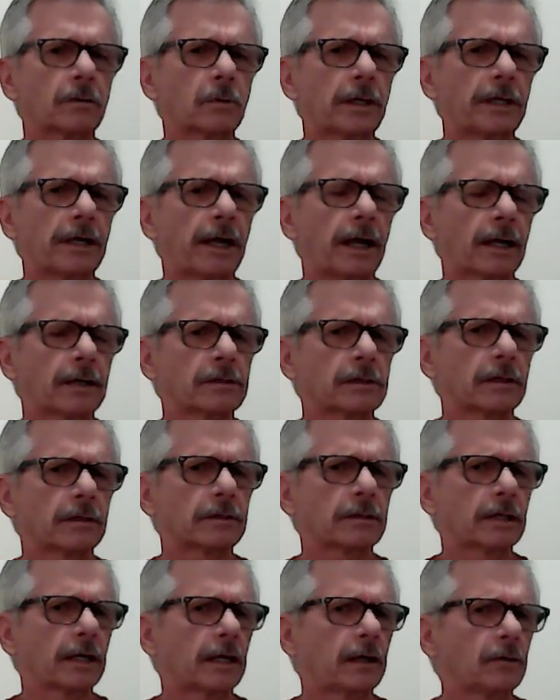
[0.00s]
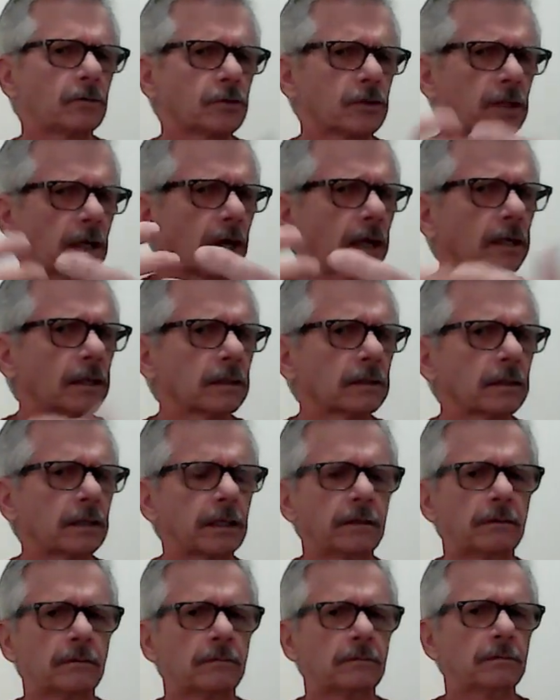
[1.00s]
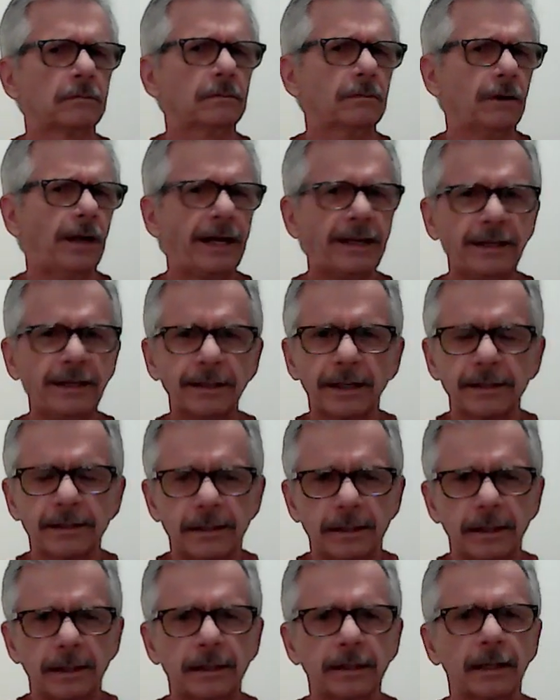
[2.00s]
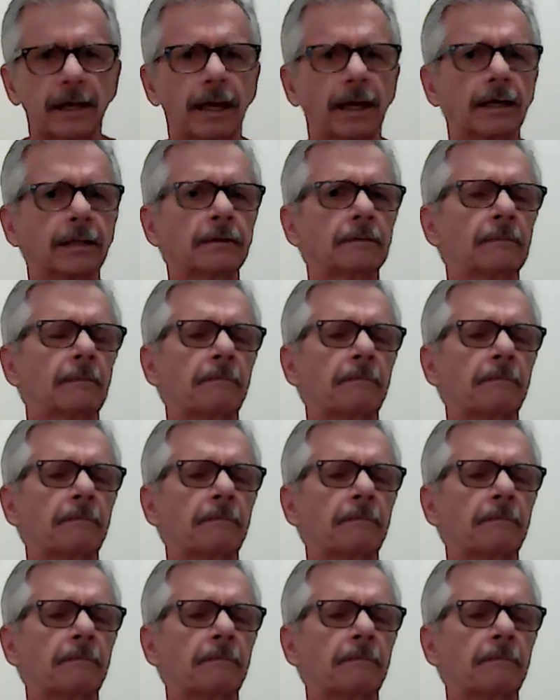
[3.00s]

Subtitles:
we asked ourselves silently, why did I say that?